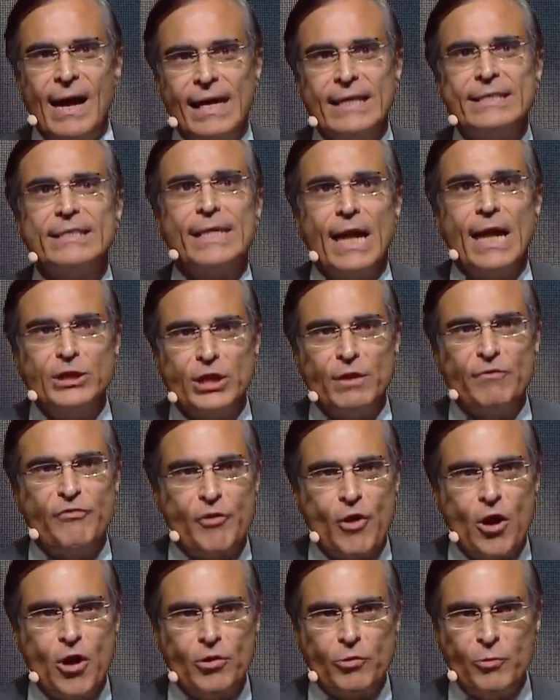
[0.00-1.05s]
stage in
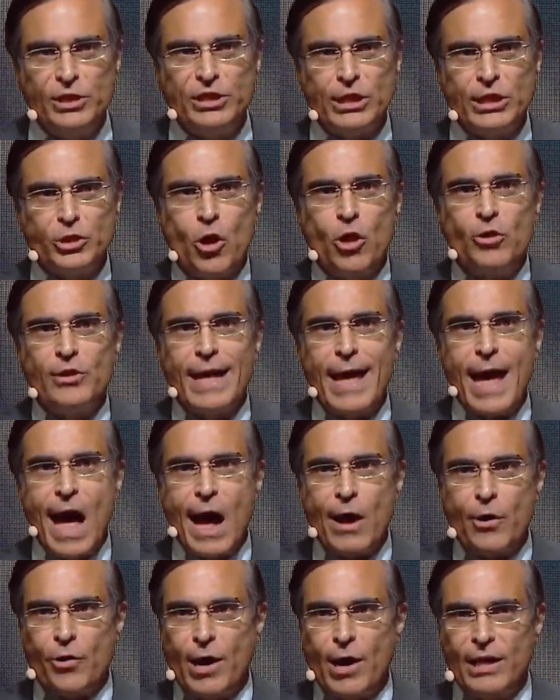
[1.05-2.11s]
front, which is called the
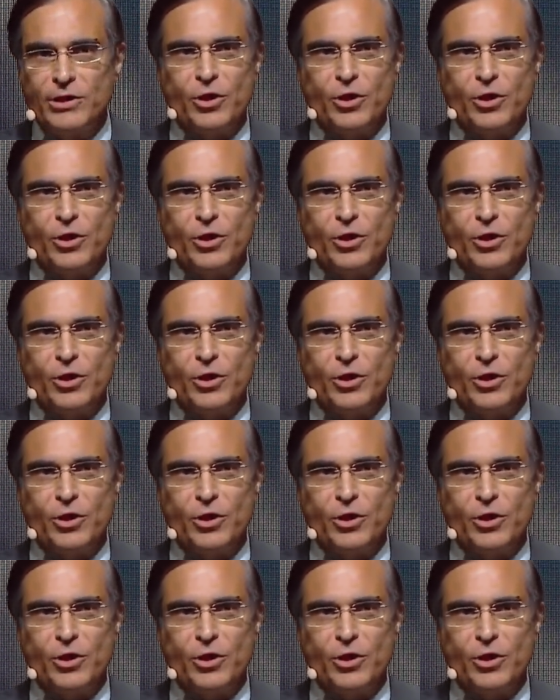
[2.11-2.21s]
Agora.